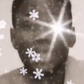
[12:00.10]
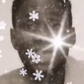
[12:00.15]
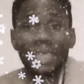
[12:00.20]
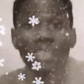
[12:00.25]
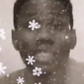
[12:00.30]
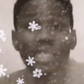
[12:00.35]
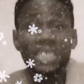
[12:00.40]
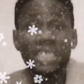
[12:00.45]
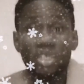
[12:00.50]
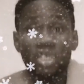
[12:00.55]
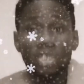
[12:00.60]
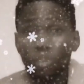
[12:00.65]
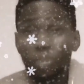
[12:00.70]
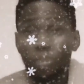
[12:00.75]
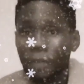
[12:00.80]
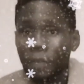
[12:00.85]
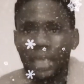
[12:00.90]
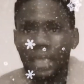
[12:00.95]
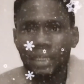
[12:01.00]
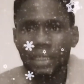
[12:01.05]
he needs to
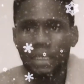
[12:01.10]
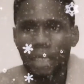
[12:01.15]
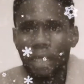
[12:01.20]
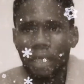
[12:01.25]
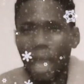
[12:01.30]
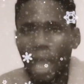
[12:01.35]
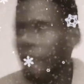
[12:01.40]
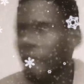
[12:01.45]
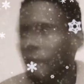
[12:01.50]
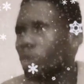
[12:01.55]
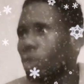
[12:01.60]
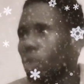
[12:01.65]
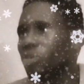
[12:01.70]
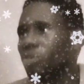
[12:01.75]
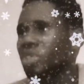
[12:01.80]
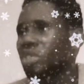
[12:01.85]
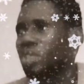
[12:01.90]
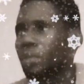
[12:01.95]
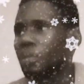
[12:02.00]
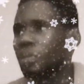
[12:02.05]
paint. Encourage
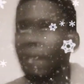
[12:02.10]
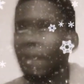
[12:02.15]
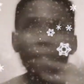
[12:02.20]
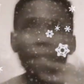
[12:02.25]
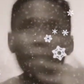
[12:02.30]
him by